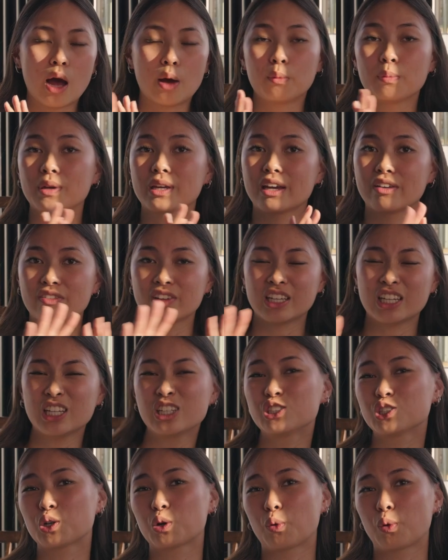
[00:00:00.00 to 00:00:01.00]
I'll be giving
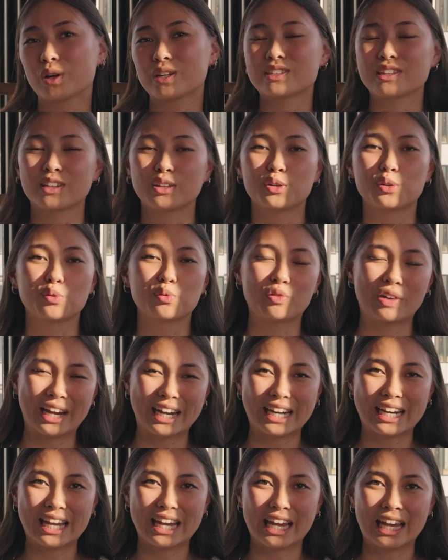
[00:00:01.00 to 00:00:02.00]
each course a little
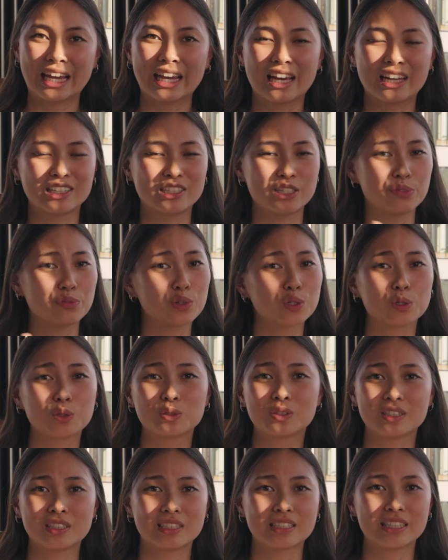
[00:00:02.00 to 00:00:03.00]
rating, a
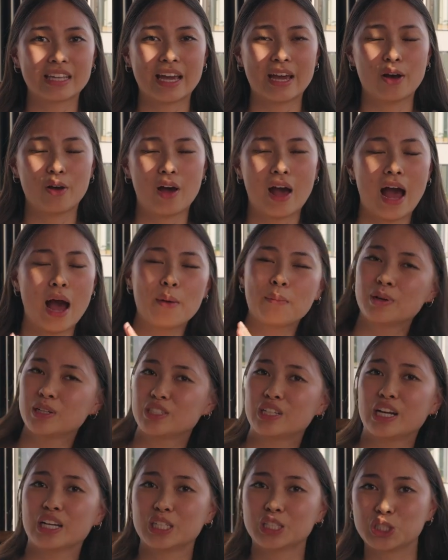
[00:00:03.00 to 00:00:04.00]
difficulty scale, how much
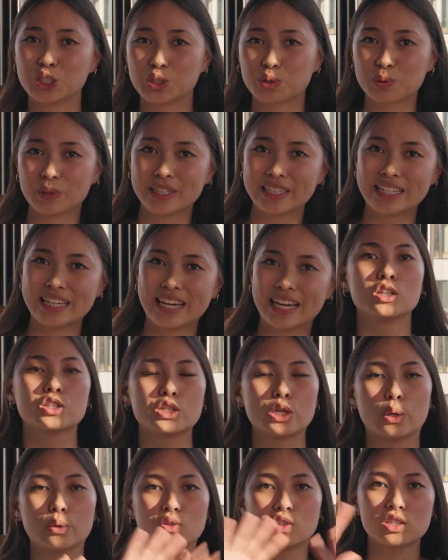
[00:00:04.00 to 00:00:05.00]
I enjoyed it.
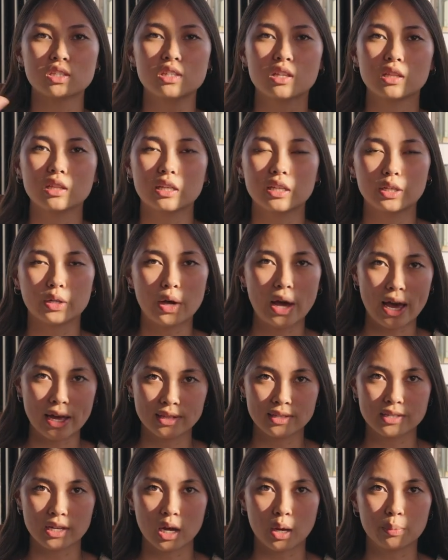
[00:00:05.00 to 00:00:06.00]
So just a little
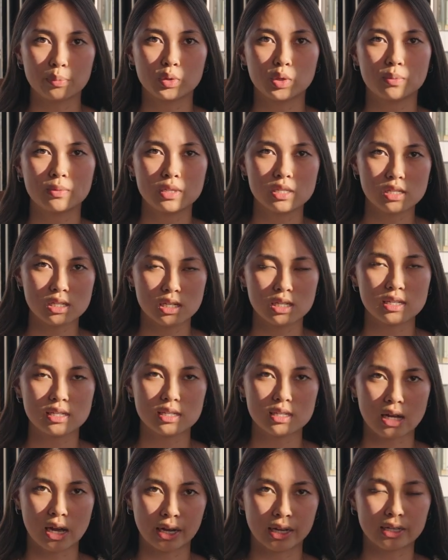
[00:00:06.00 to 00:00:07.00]
heads up, UBC
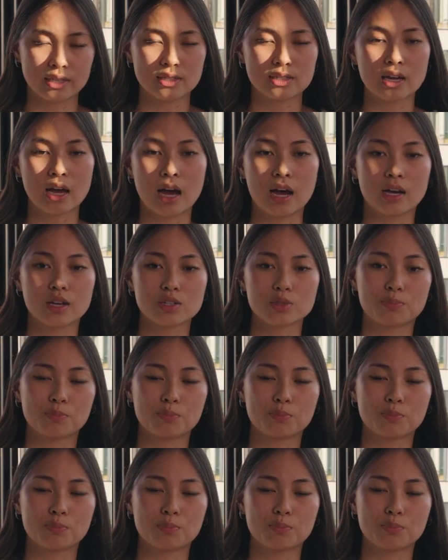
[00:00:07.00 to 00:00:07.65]
Science has